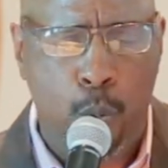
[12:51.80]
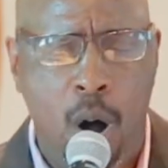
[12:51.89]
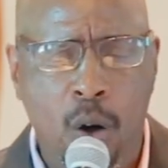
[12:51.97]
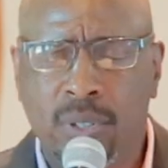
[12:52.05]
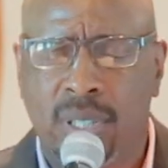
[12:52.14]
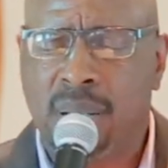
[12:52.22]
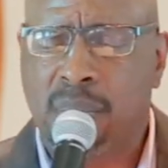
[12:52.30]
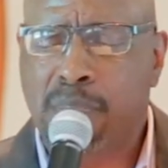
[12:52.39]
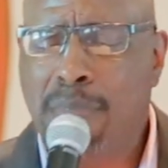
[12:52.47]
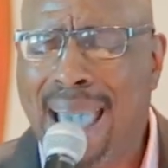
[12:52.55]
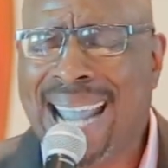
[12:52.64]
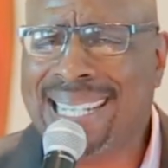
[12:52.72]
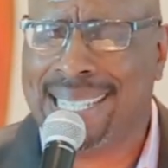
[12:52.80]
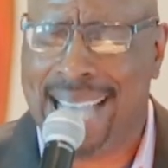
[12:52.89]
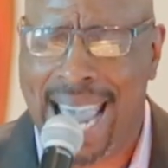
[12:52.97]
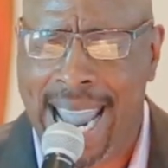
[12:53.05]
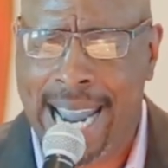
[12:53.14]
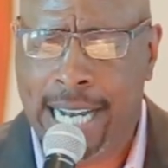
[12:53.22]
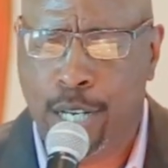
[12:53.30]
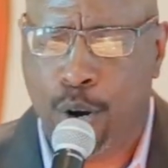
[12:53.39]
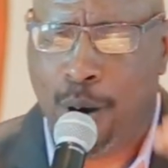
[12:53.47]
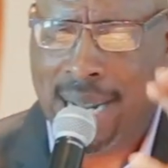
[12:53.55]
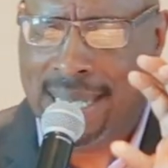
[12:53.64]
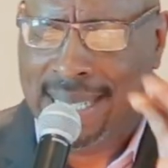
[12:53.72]
want to maintain
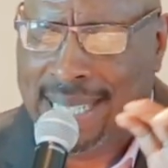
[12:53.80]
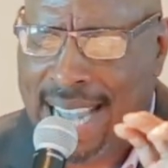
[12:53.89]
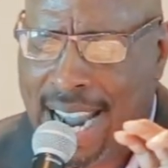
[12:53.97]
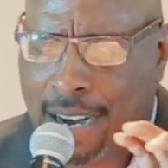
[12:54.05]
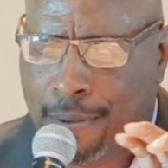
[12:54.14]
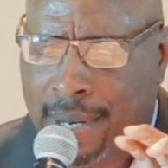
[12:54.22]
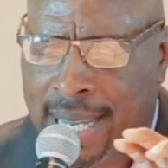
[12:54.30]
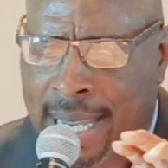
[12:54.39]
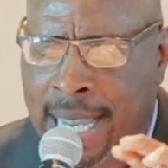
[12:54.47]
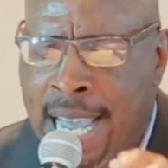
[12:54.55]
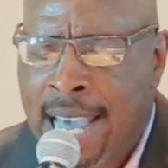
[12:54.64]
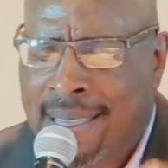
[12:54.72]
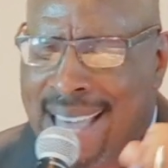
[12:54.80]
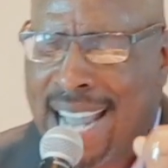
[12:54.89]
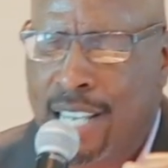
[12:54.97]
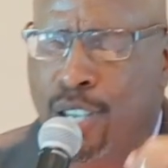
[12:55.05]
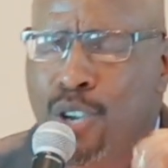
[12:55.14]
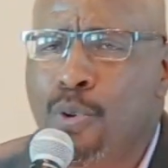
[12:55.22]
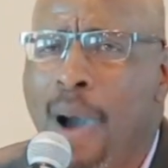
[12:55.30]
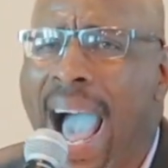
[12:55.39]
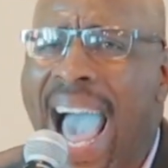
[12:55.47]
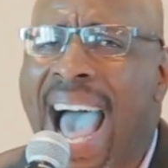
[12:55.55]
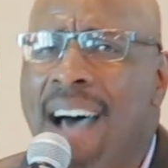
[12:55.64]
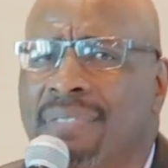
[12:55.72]
your integrity, that you
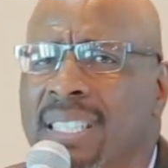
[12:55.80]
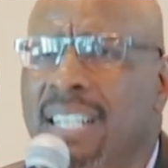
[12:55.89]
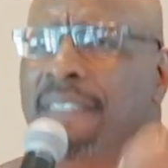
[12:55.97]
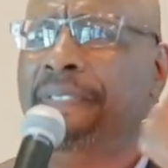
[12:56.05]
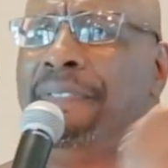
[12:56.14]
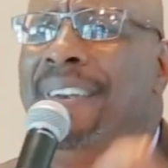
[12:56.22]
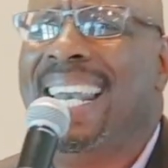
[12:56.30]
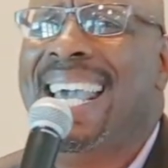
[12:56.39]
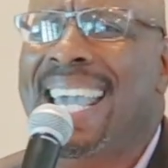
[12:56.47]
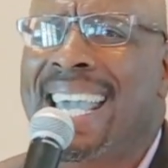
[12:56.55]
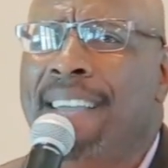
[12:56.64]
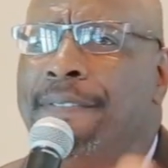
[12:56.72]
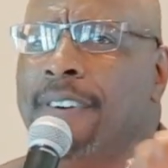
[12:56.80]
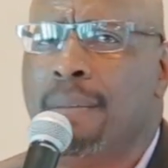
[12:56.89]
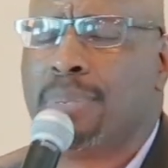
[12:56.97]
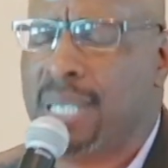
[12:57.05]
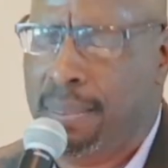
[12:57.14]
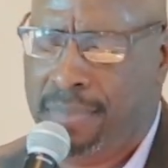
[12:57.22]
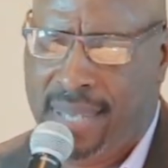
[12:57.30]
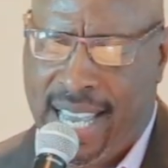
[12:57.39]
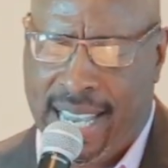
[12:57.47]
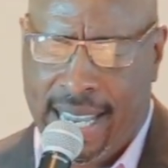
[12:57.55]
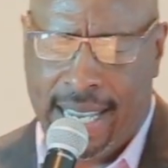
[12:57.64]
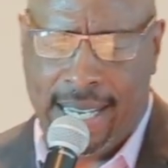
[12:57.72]
have to flee from some
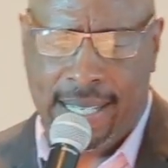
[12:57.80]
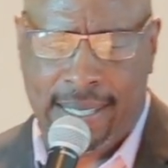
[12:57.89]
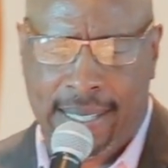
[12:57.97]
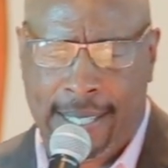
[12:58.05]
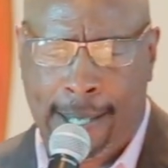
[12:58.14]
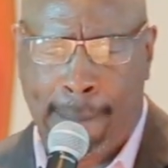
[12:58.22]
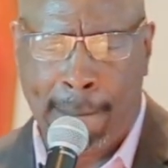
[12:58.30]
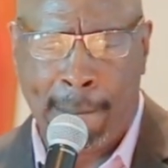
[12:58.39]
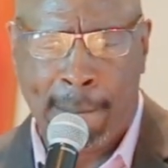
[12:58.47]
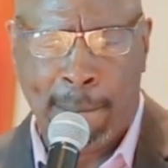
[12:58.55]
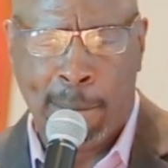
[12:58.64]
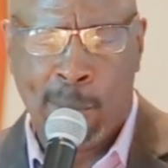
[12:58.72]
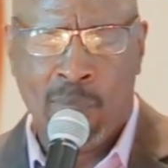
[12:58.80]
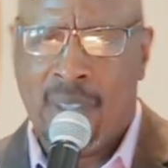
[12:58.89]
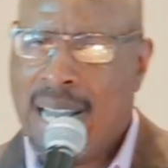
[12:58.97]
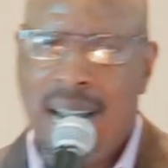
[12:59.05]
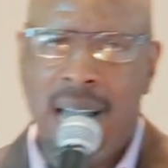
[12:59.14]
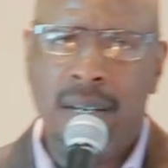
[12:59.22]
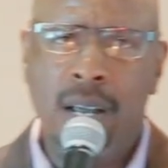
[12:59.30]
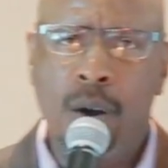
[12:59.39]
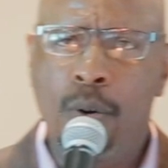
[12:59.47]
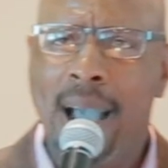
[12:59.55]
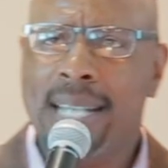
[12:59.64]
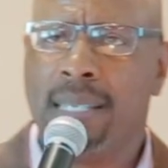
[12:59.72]
things. And I
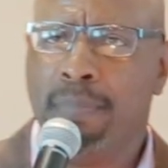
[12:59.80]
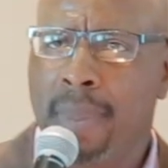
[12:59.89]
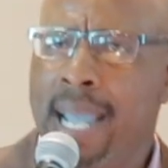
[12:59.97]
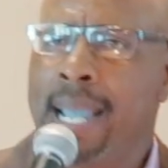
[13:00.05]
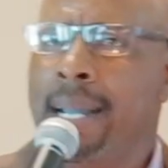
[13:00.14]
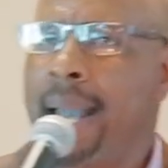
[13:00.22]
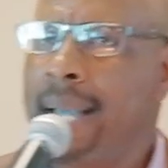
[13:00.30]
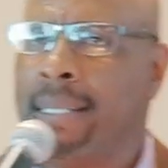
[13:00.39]
know as men,